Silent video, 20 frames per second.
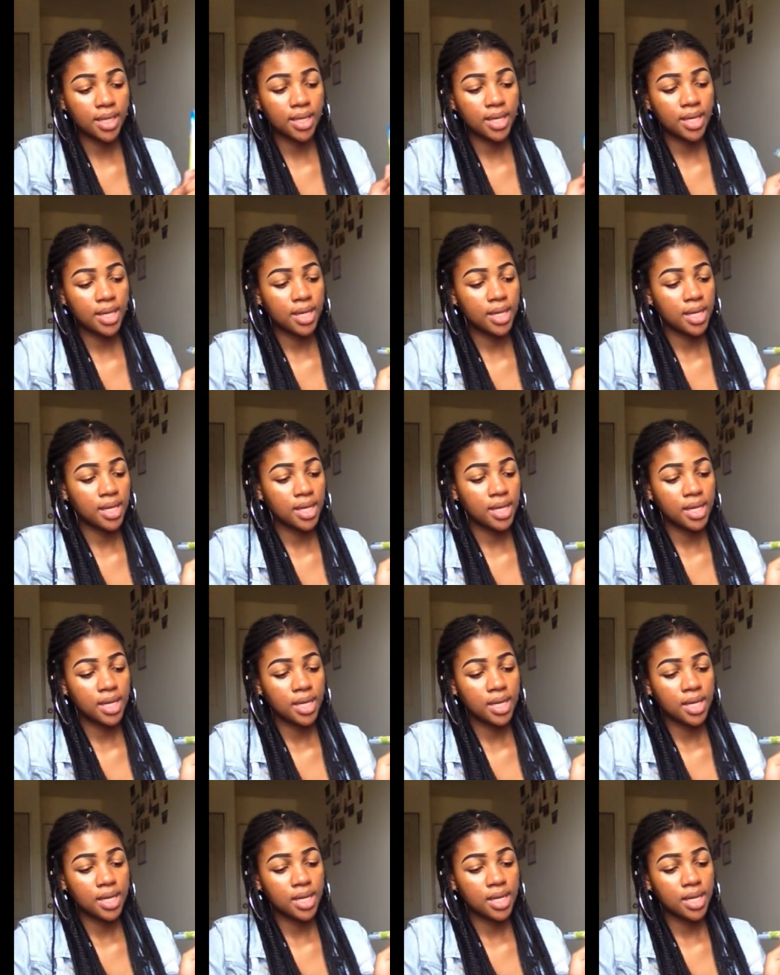
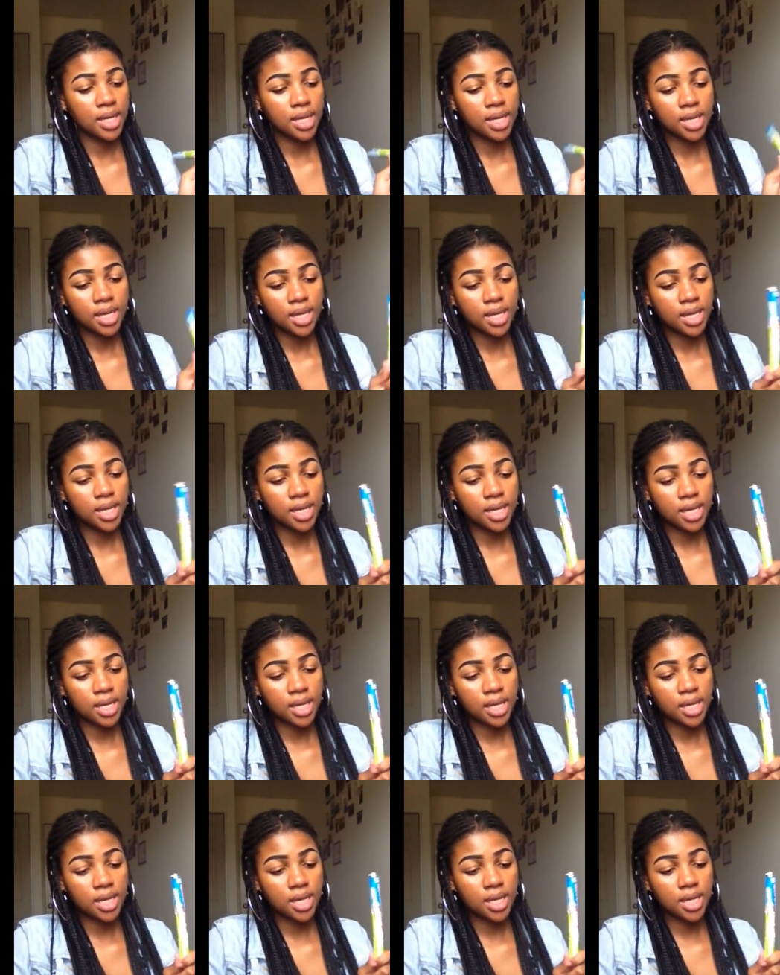
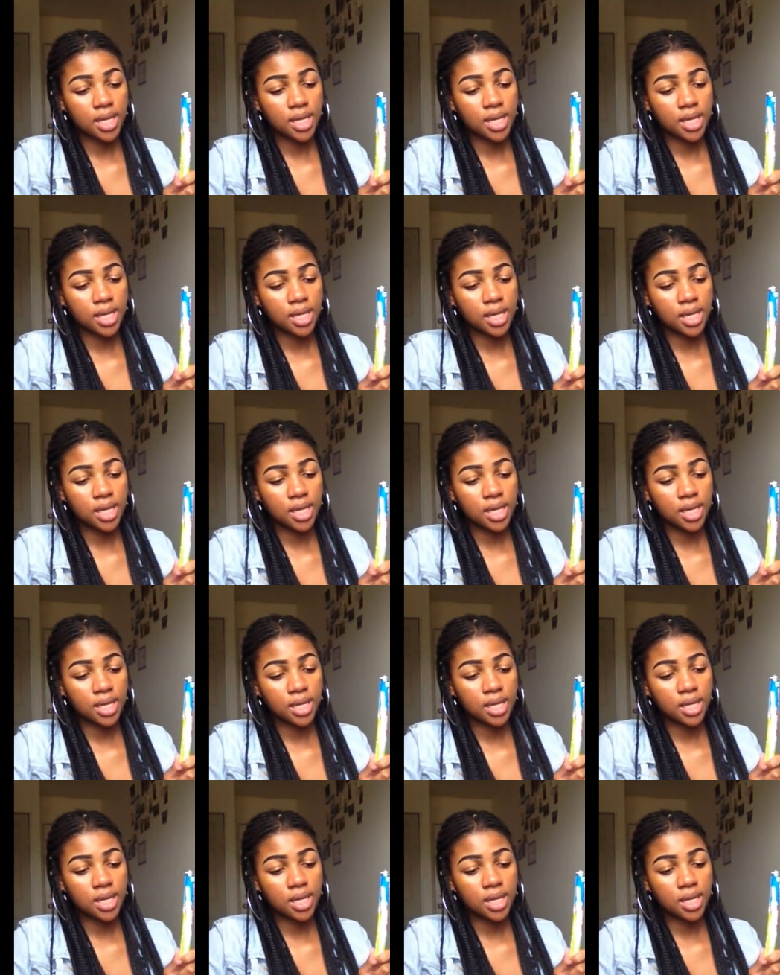
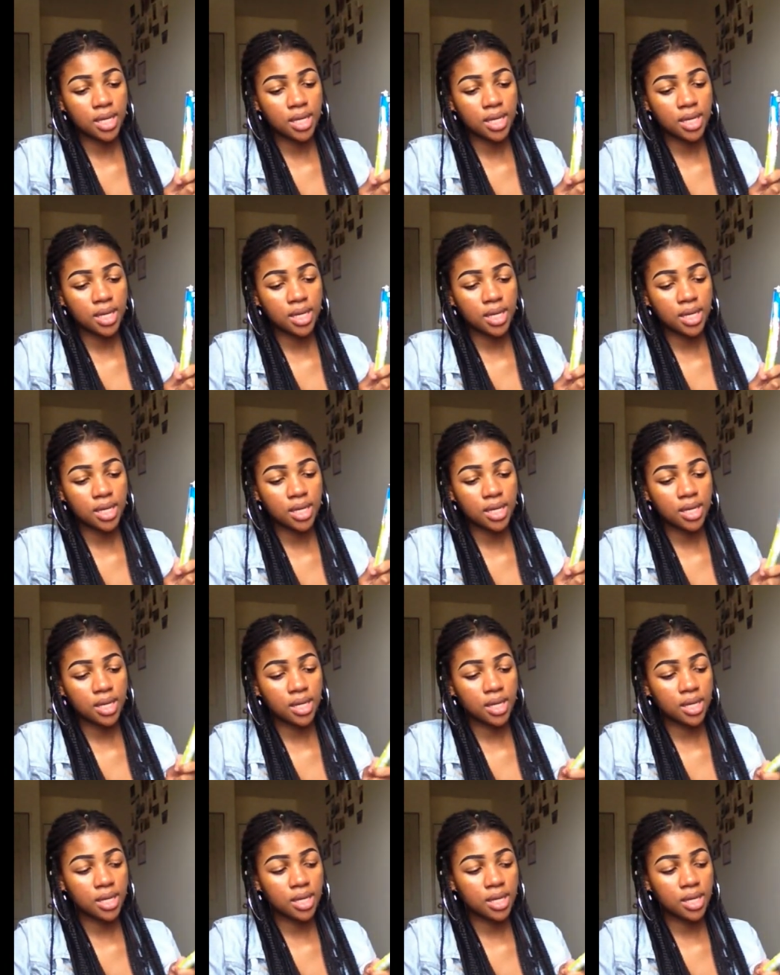Nobody speaks.